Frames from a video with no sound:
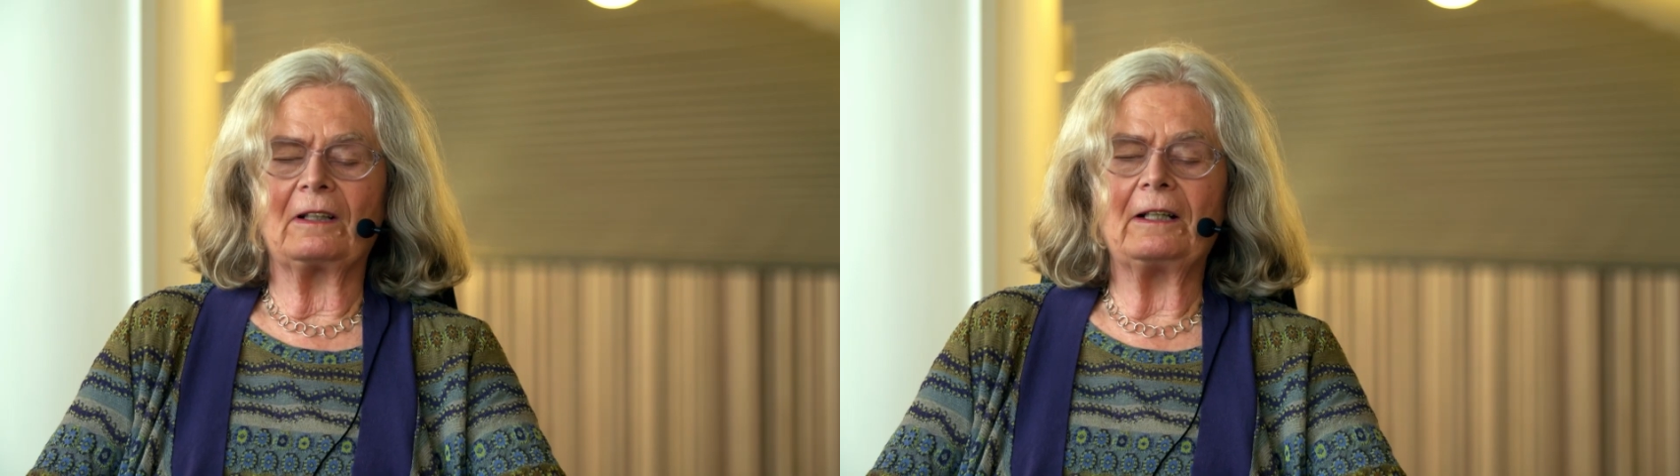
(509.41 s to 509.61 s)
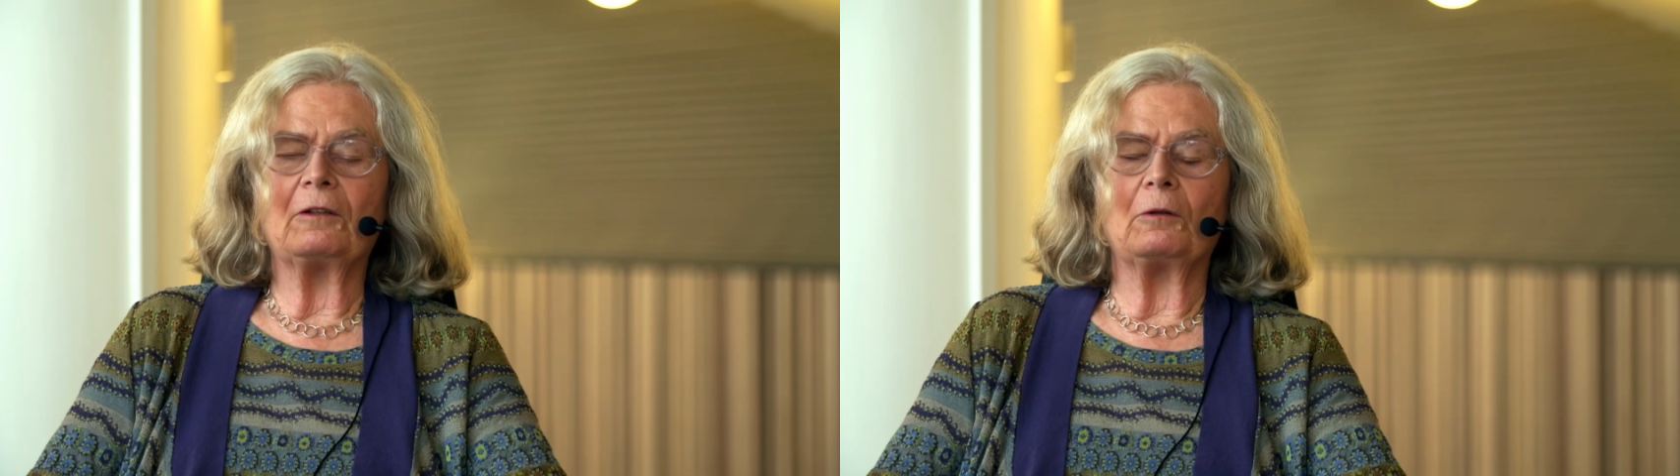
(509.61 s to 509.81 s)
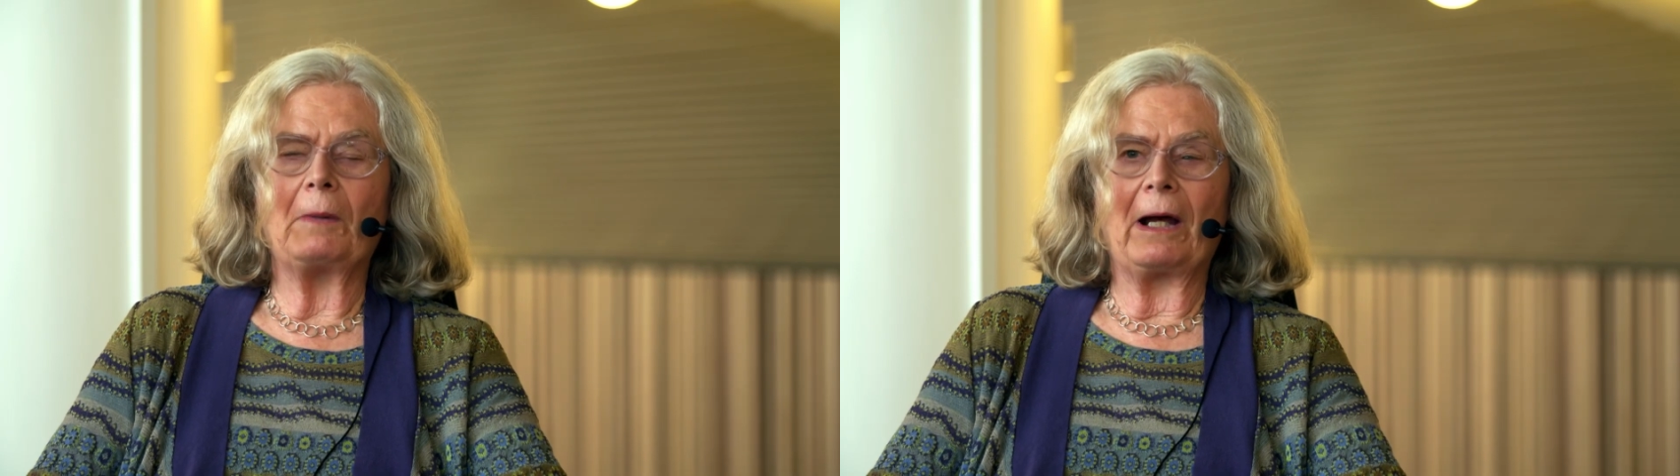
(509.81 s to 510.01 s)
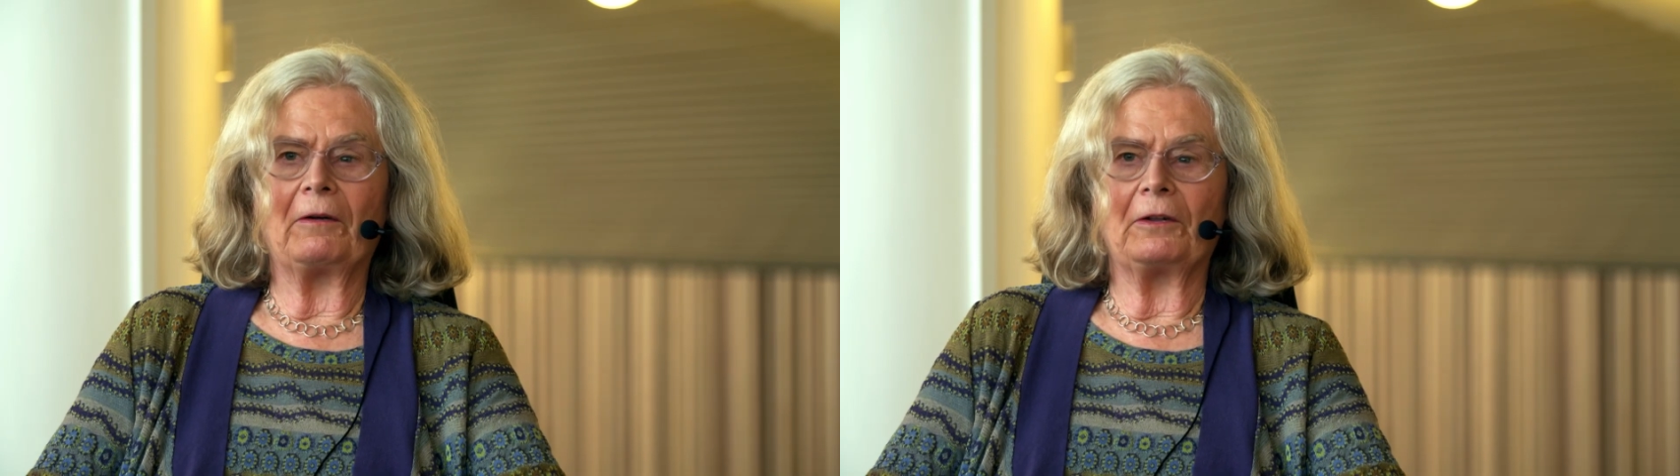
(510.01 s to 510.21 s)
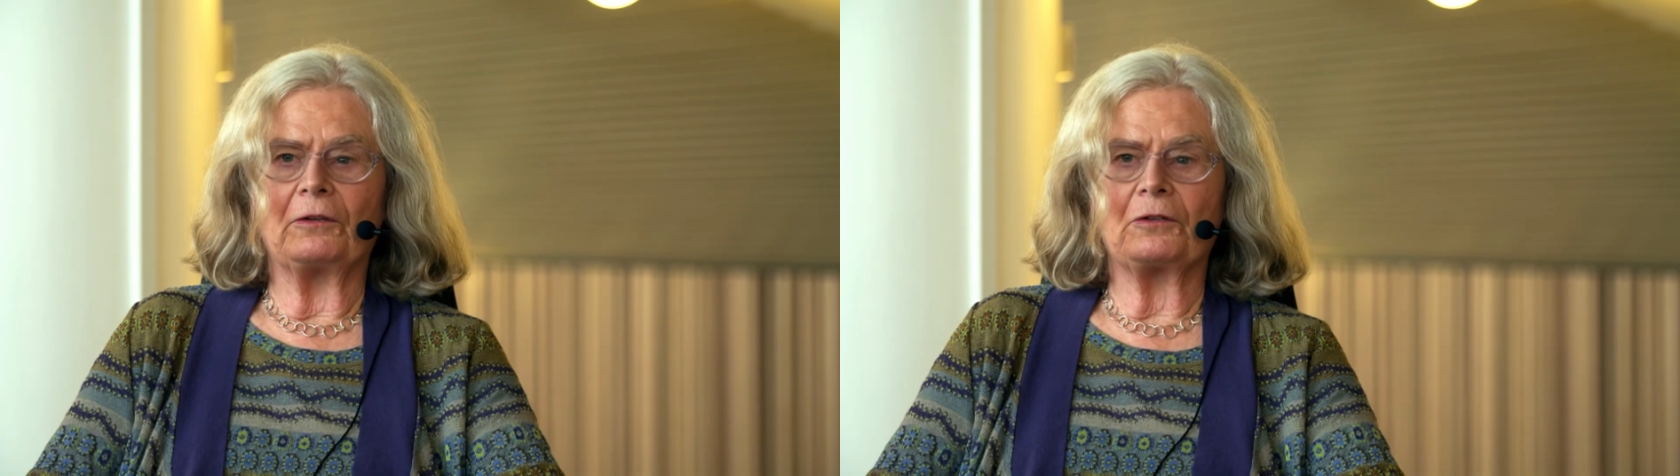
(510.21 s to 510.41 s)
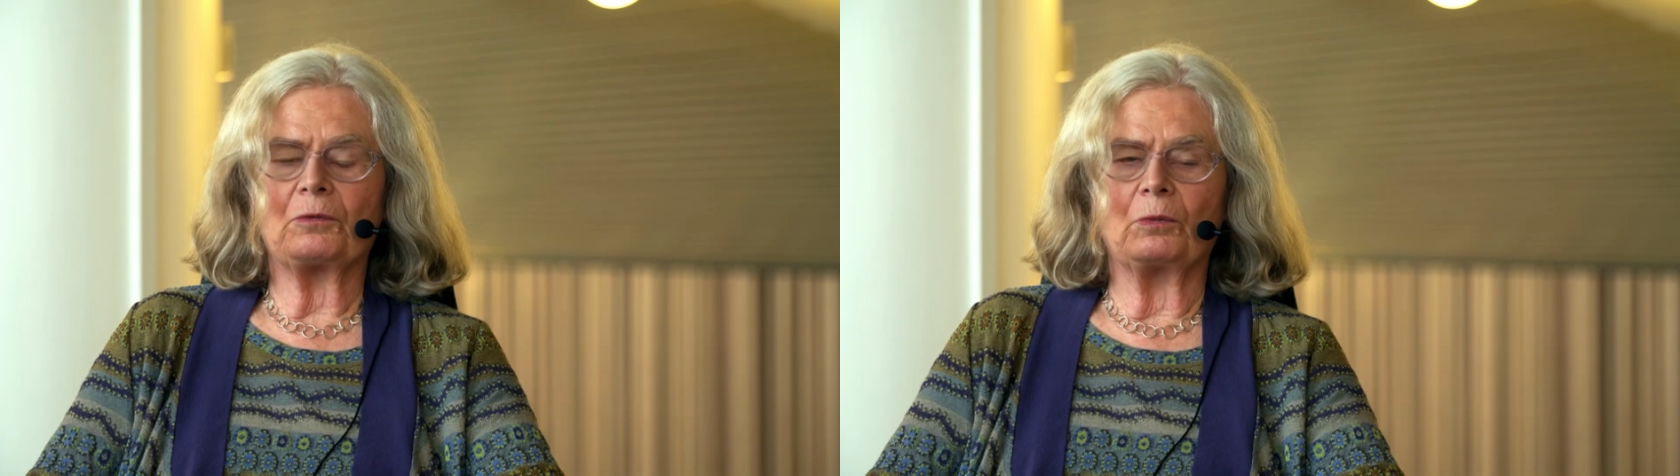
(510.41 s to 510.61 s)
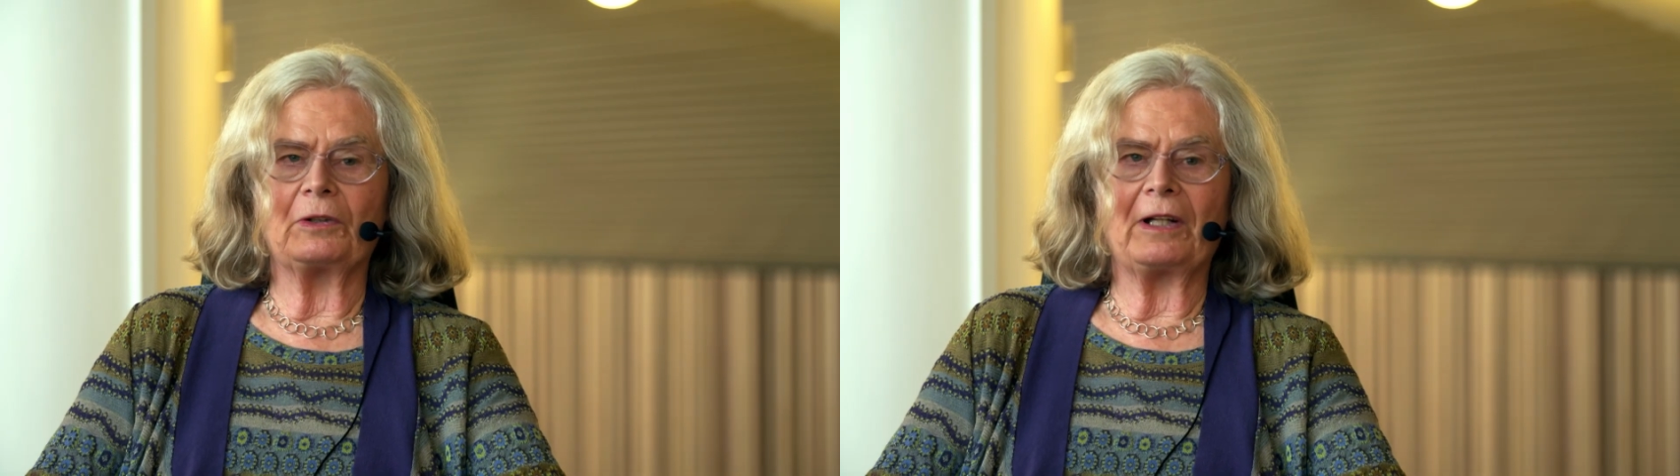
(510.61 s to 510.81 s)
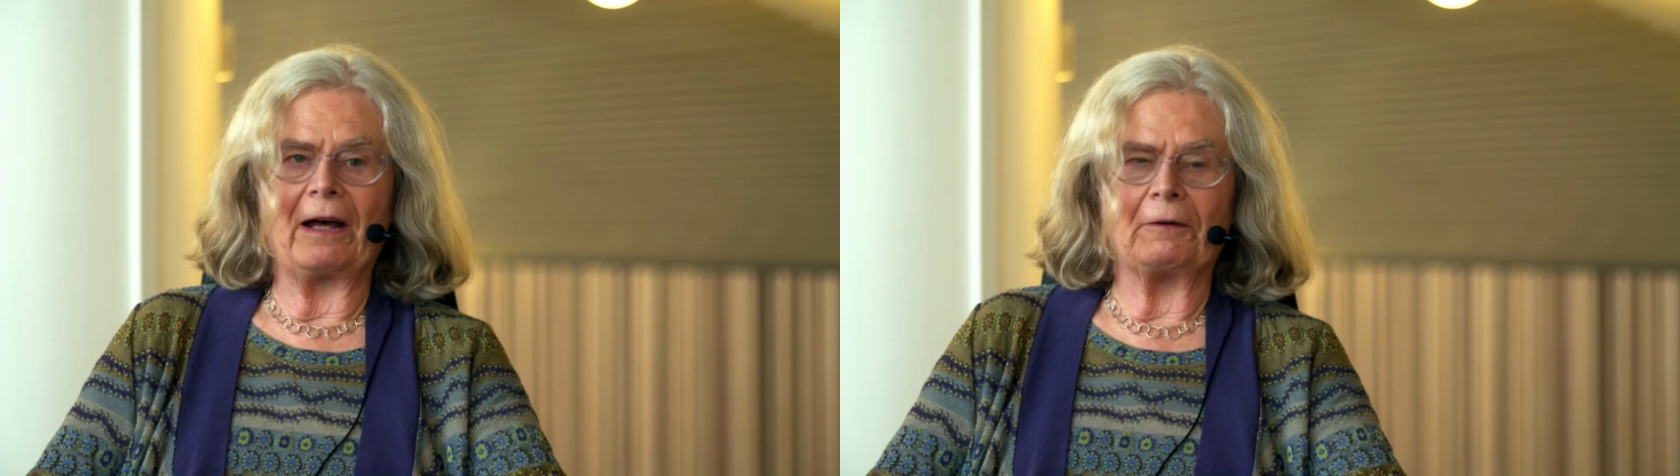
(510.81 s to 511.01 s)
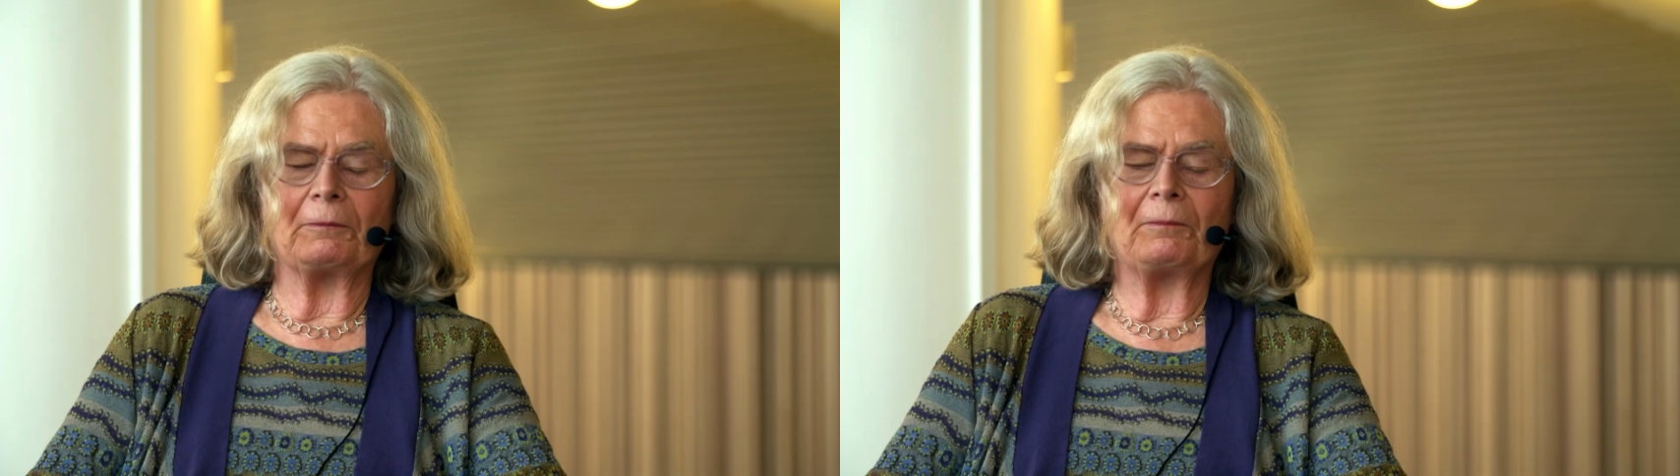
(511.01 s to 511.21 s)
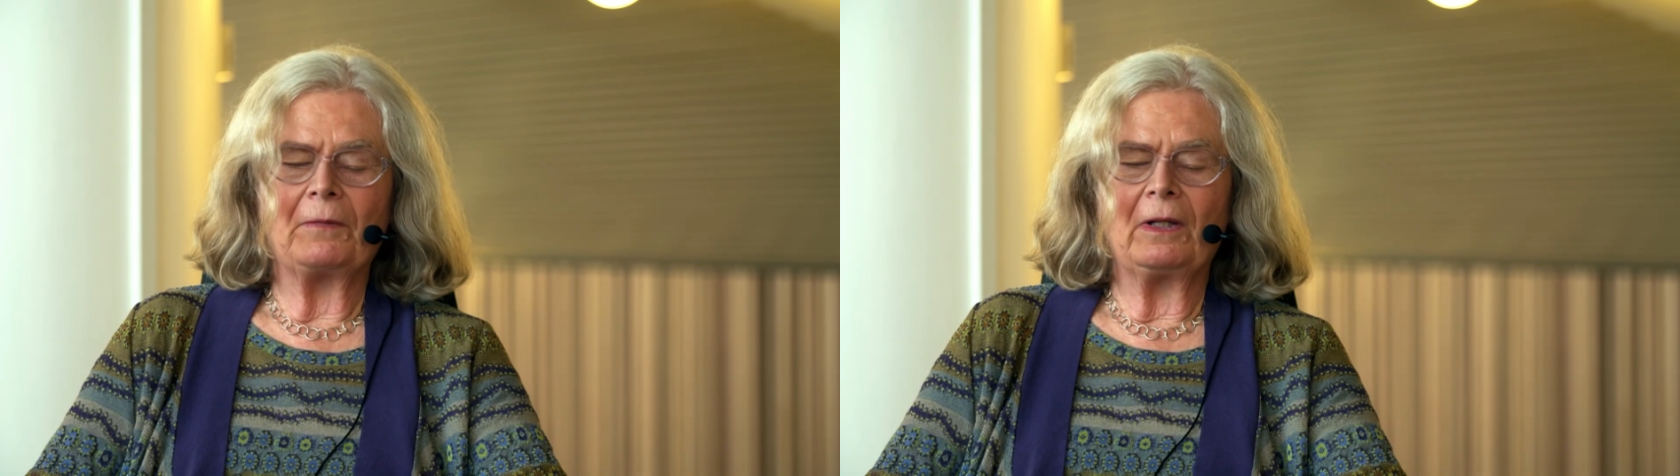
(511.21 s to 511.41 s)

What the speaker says: legal barriers were down